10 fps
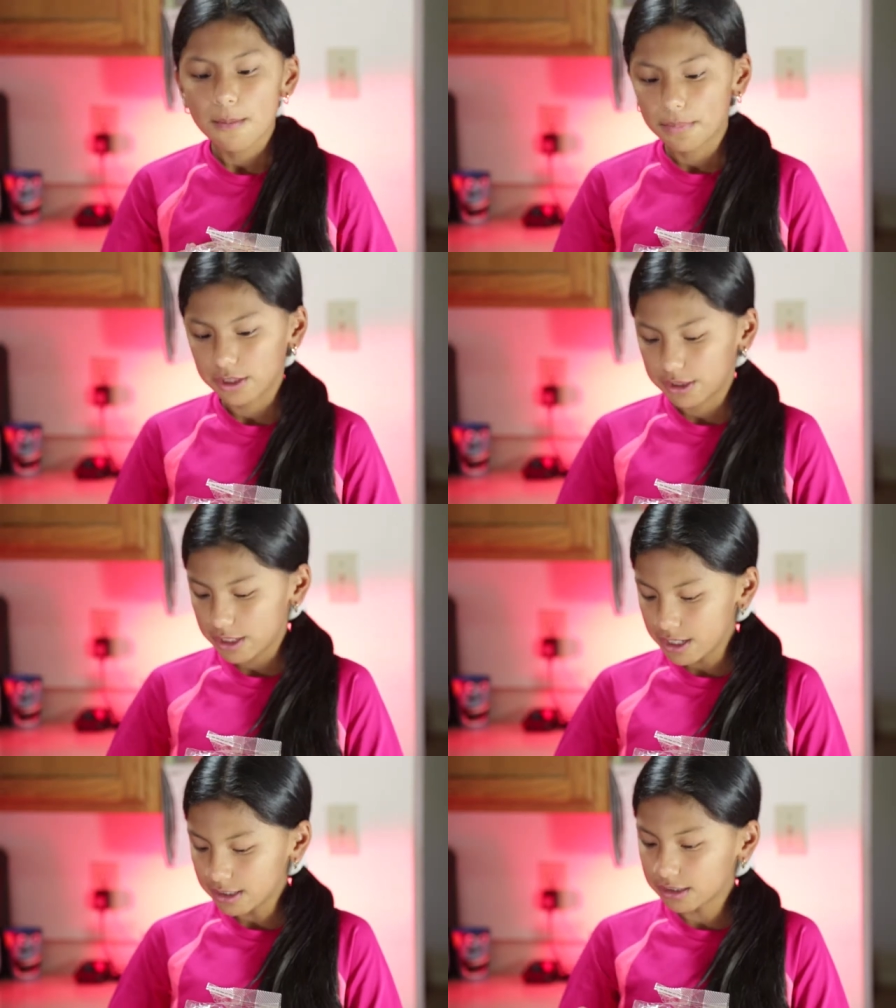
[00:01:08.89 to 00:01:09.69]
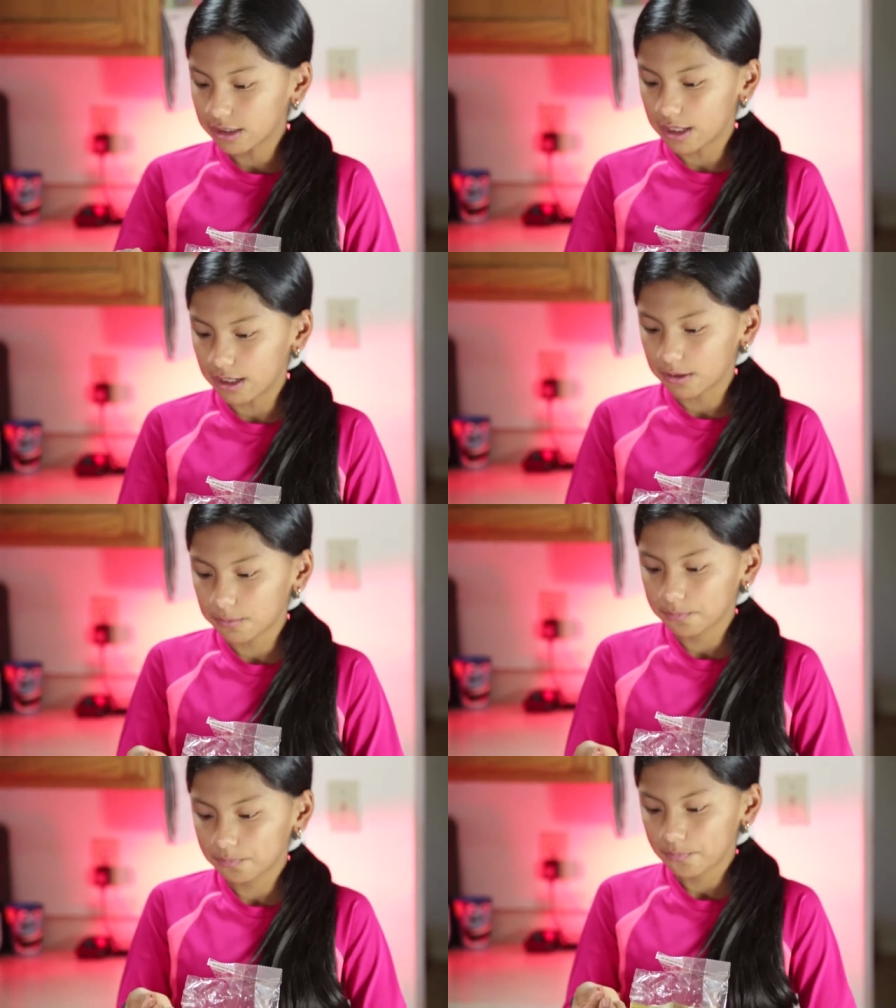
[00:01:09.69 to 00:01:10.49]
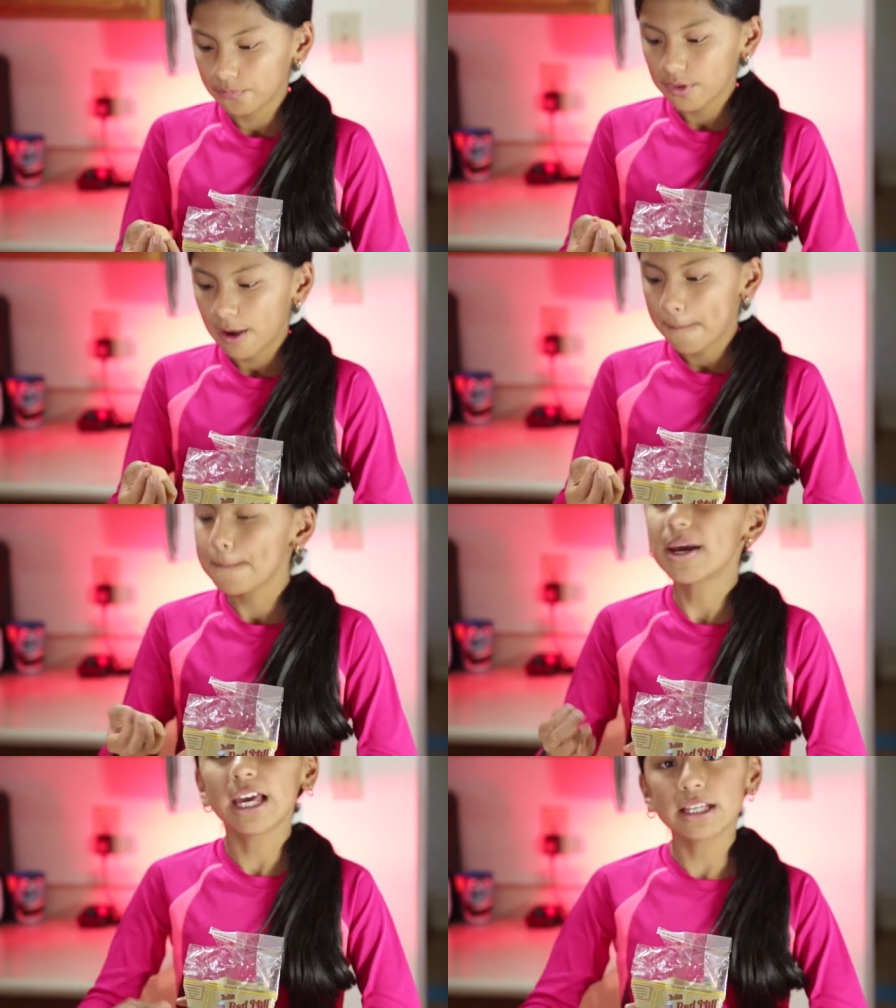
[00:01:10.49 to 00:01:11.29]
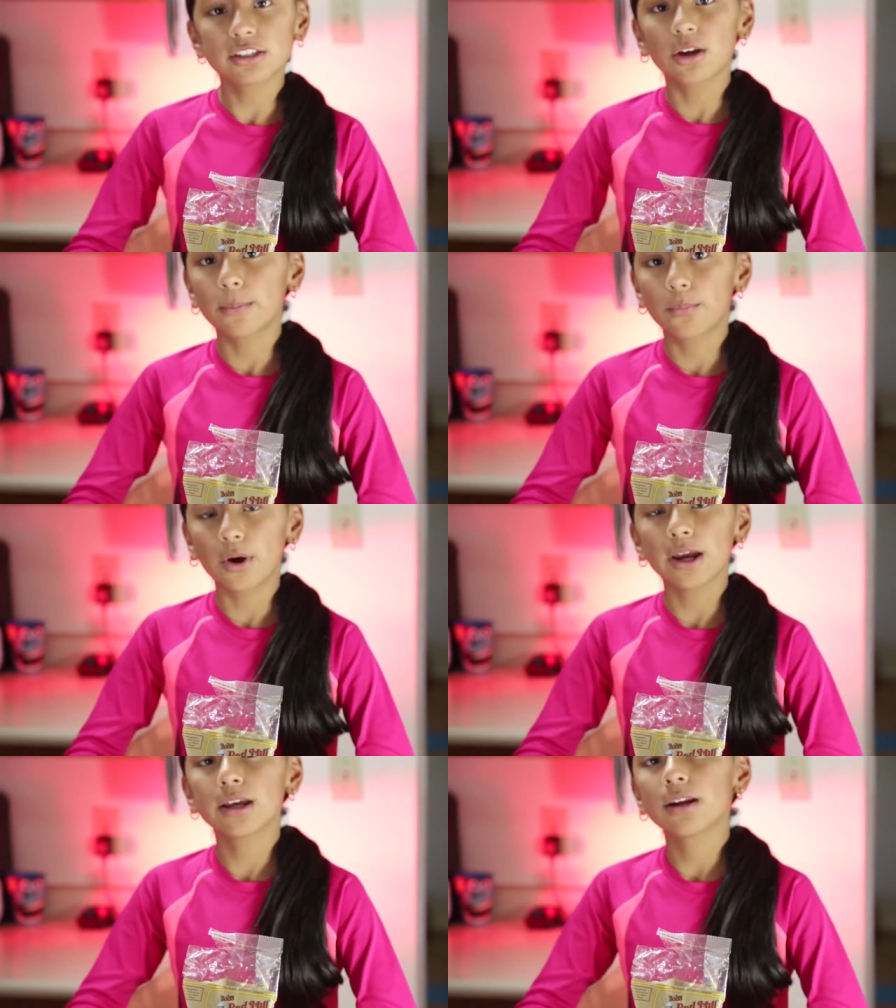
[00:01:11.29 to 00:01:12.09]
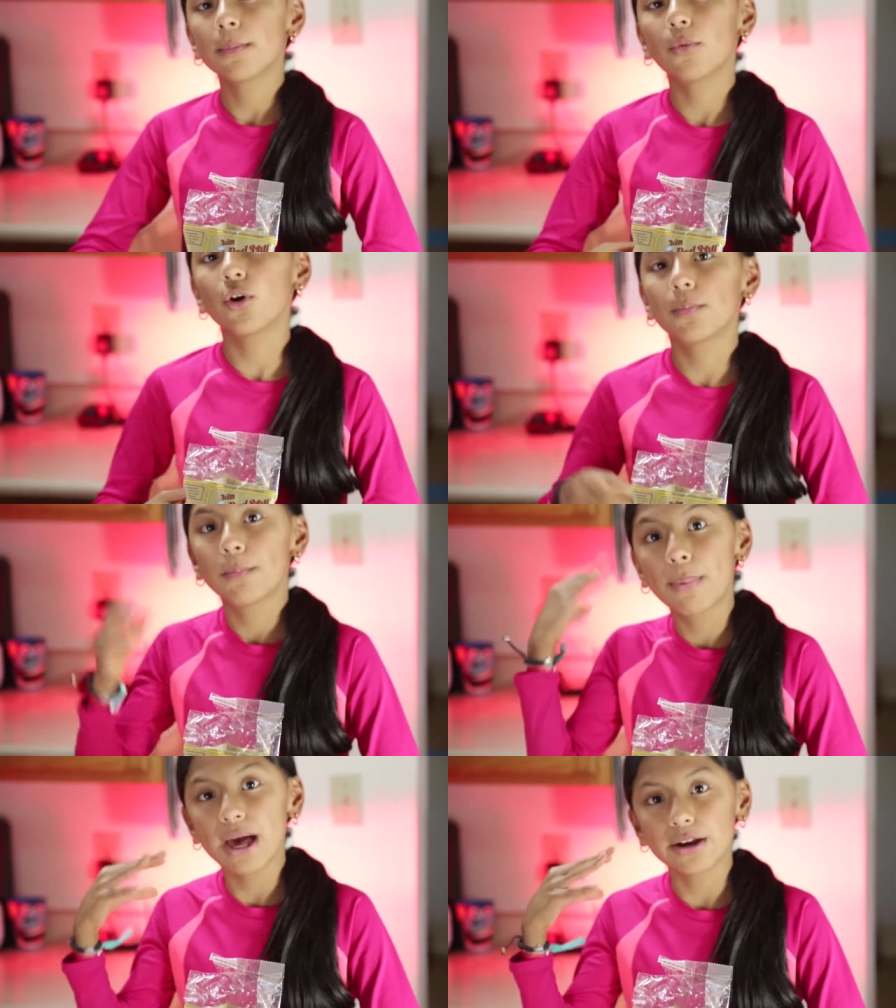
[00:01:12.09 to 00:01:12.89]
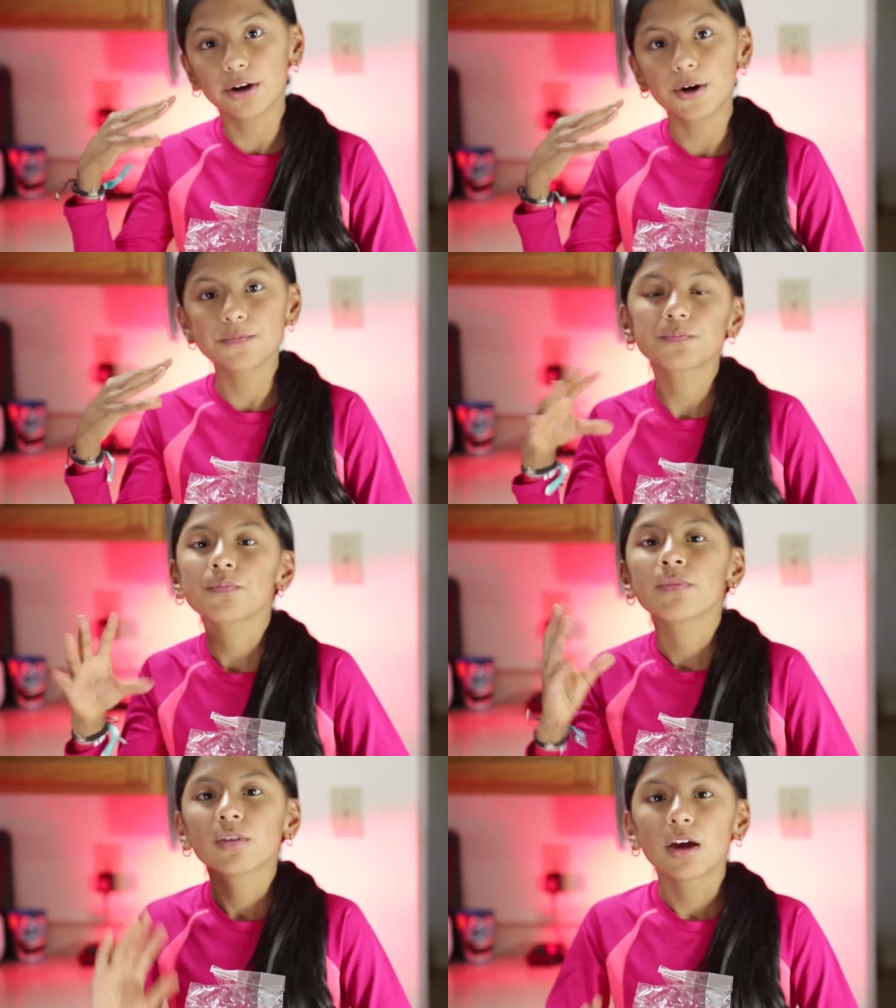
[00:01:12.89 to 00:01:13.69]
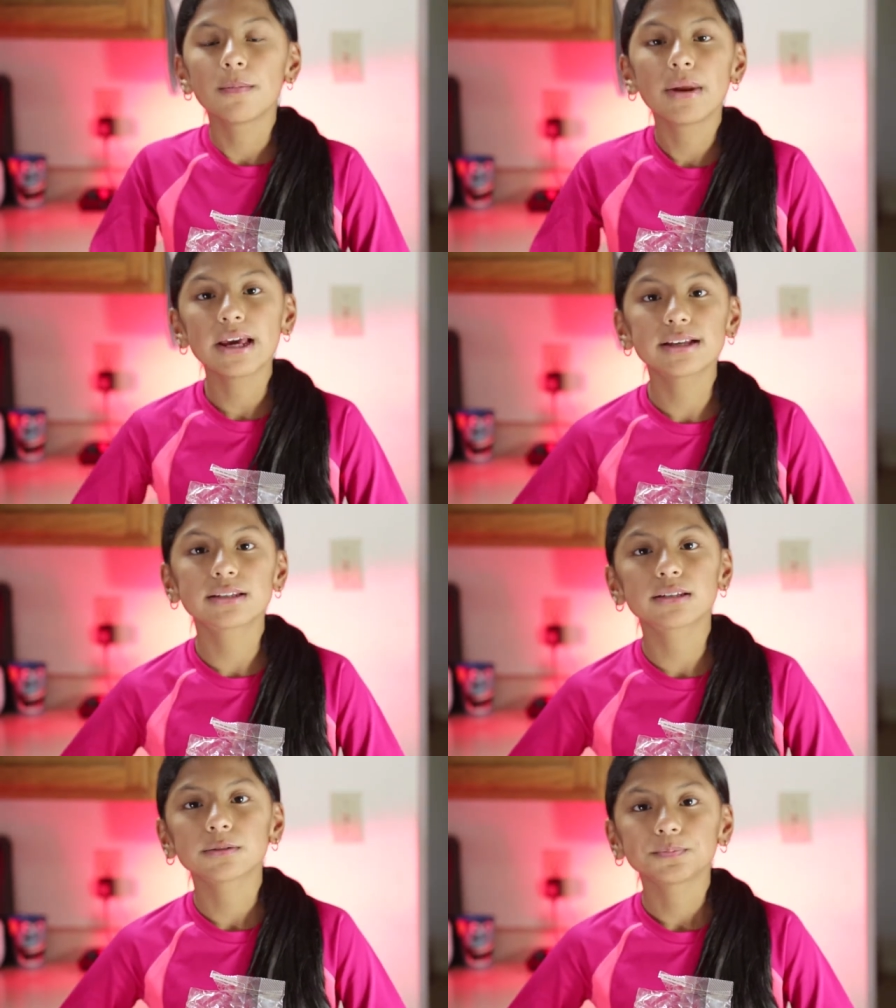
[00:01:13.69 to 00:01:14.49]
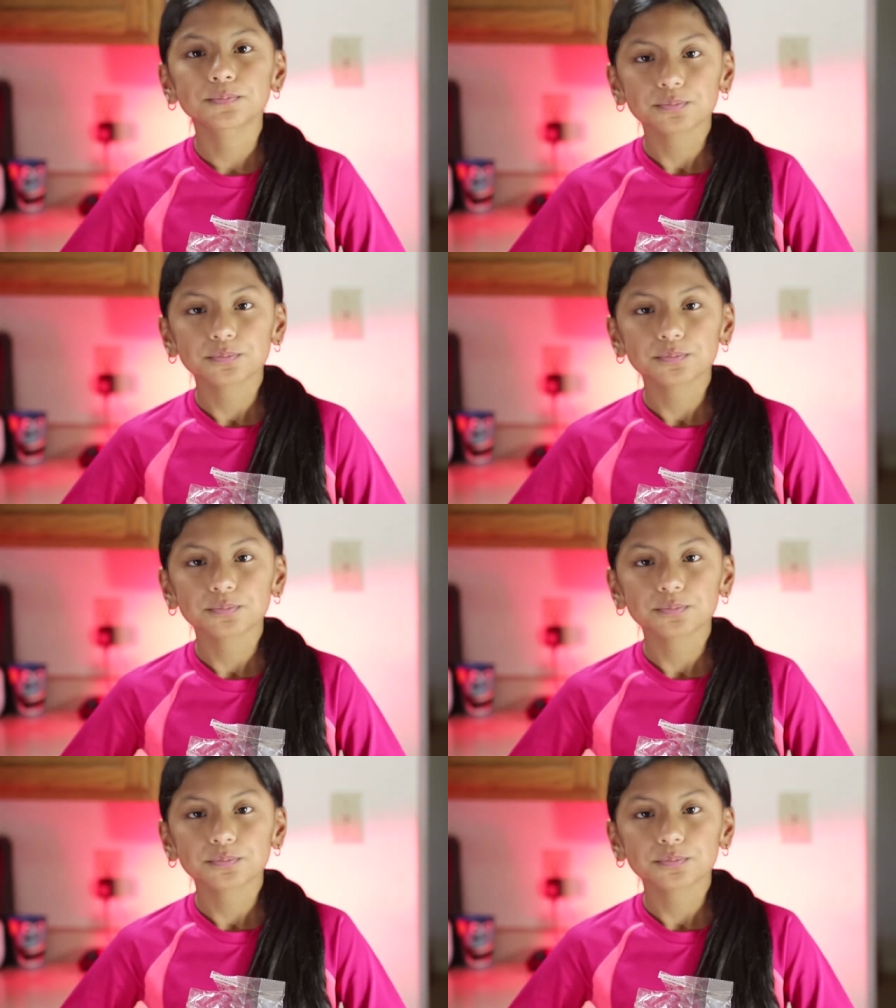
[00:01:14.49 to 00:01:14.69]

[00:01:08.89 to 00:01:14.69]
But this thing makes your brain more better and makes